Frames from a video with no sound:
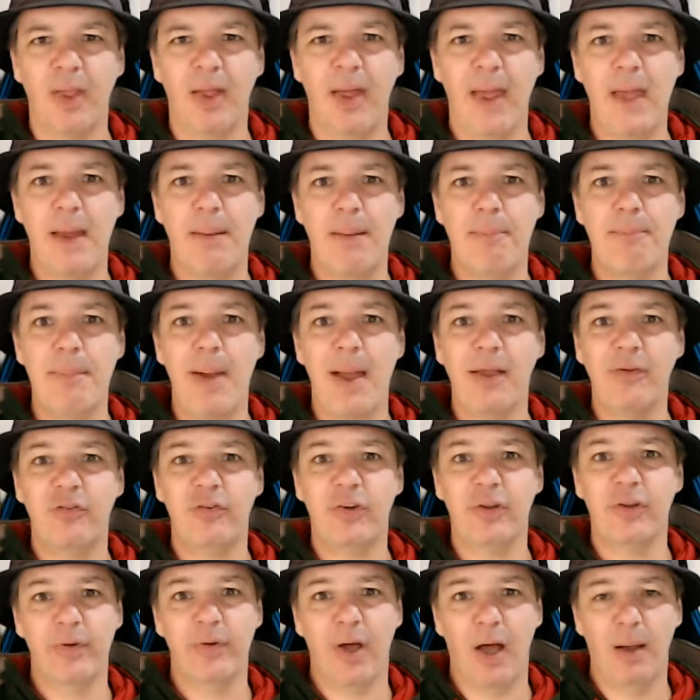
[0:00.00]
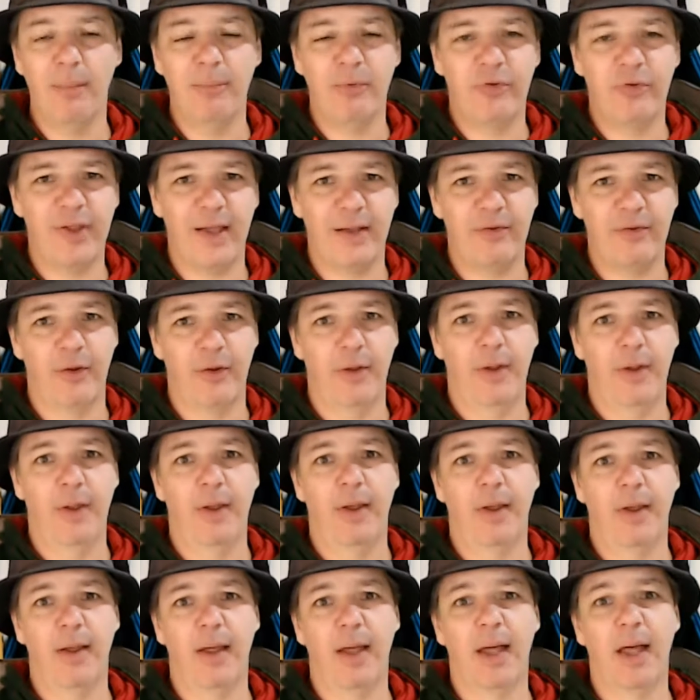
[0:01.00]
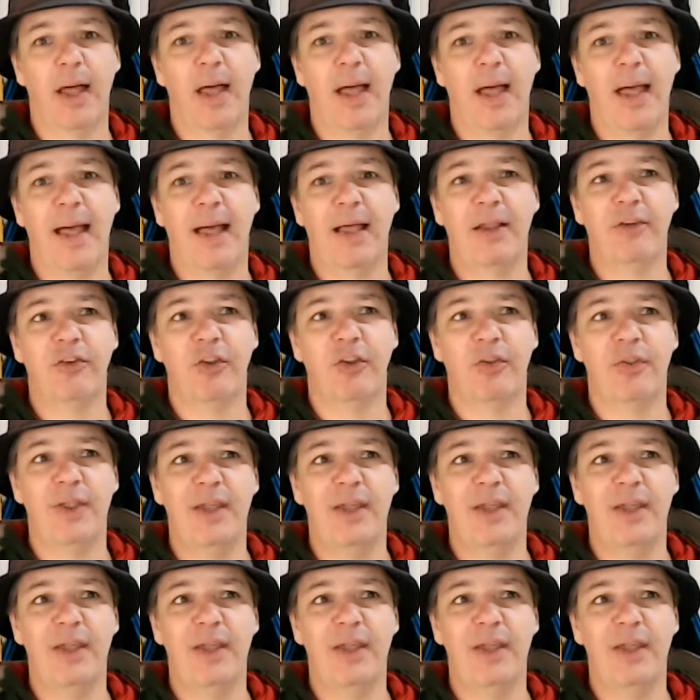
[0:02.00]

a massive upset as